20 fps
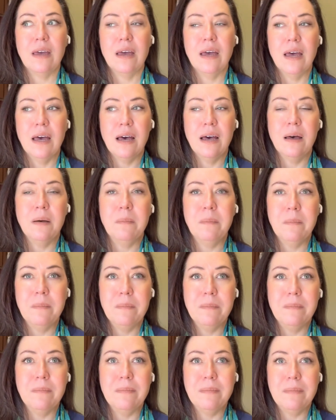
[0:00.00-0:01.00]
um,
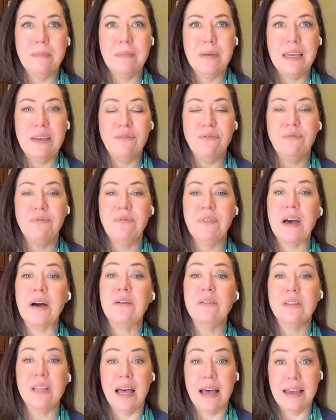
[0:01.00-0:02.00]
it
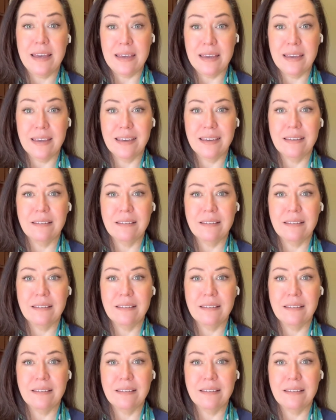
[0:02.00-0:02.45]
felt like